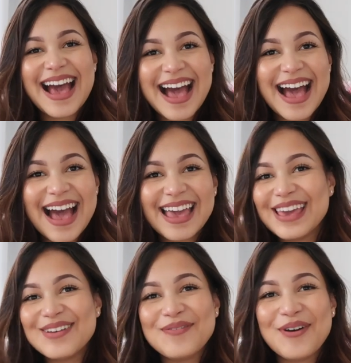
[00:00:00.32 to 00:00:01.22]
Hi,
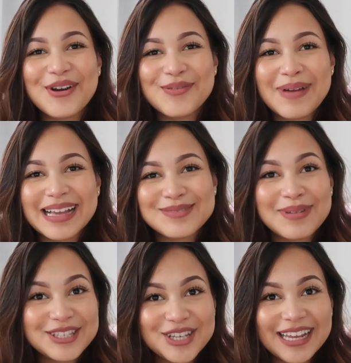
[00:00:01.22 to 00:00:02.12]
welcome back to
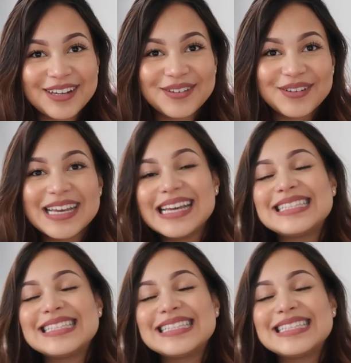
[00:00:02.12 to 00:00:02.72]
my channel.